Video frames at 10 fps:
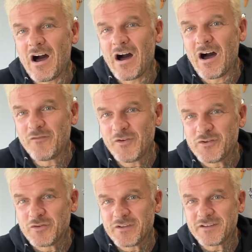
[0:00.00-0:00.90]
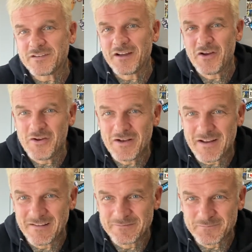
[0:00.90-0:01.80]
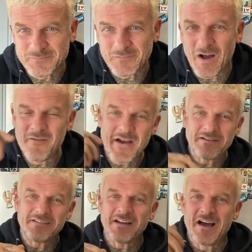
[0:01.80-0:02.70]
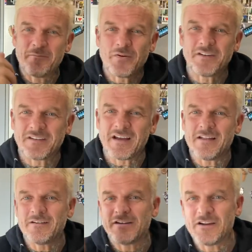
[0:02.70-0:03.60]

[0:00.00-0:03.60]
I videoed this earlier. I've edited it, I've put it together.